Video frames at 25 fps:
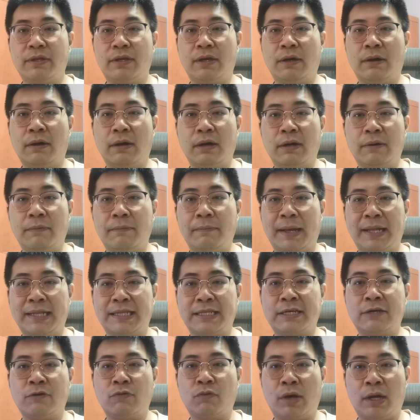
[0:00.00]
a
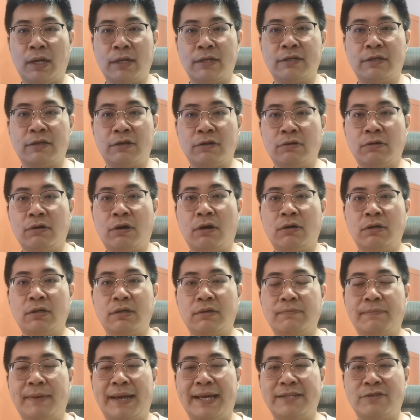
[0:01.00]
better one, or
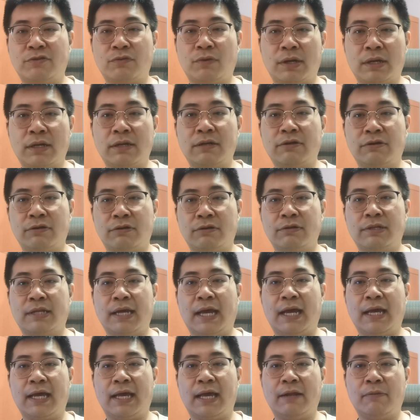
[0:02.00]
the best one, that
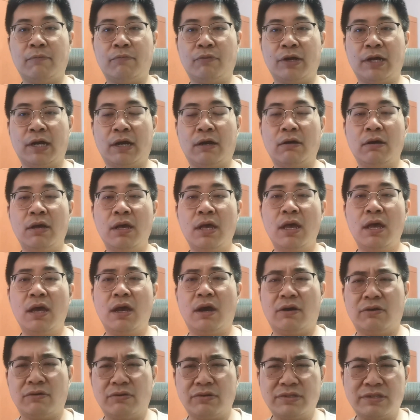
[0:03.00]
I can bring out.
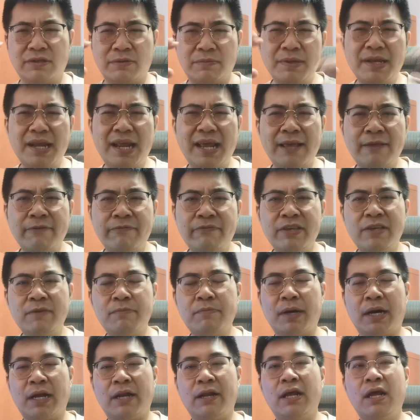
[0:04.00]
It's a bit heavy,
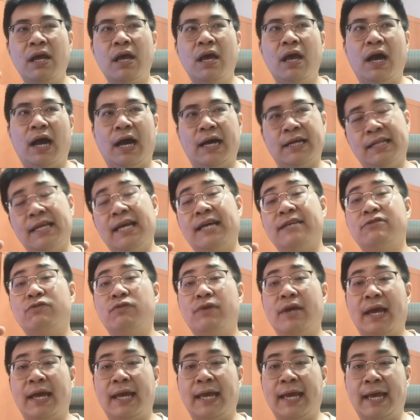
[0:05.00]
but I think I still
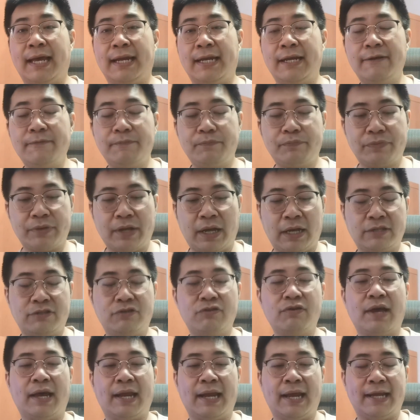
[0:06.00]
can get it. I
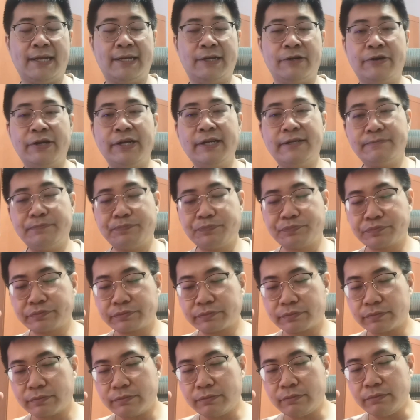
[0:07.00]
still can handle it.
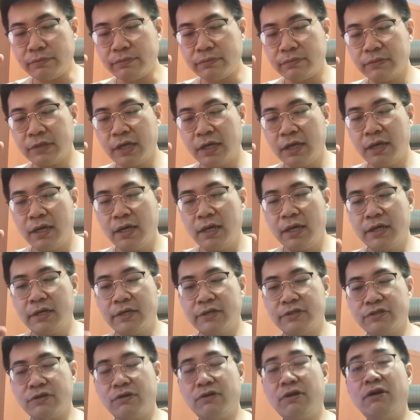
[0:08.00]

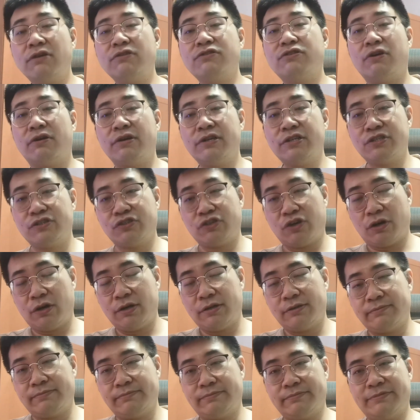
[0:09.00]
So long story
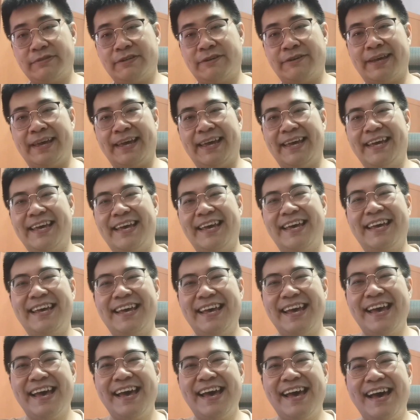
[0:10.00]
short, okay,
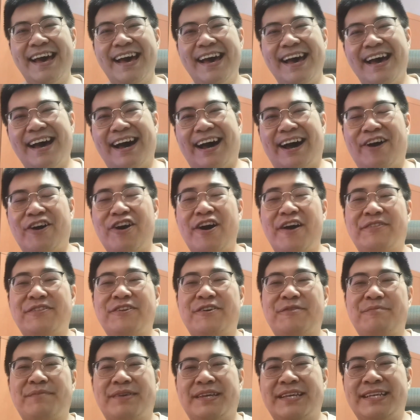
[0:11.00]
I hope I'm
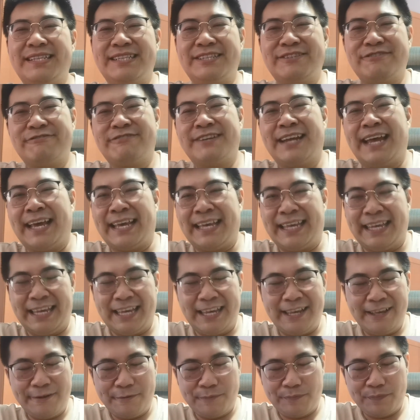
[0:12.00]
not being too
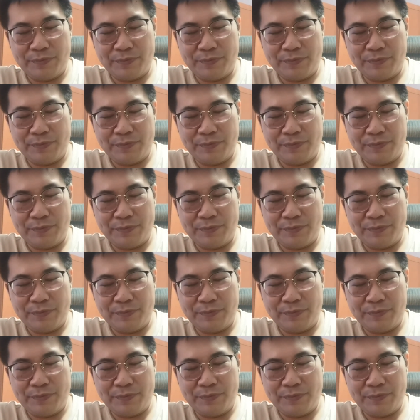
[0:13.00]
naggy.